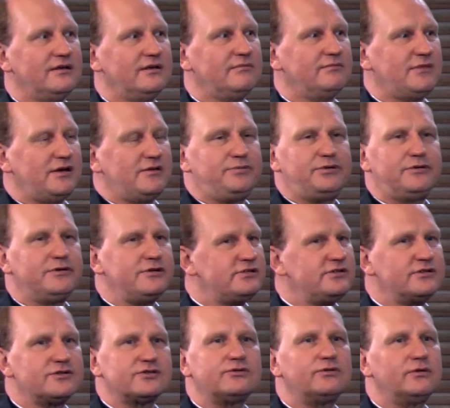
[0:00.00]
my
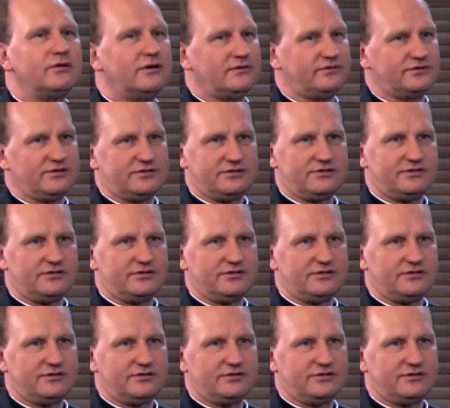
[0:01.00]
parishioners who love this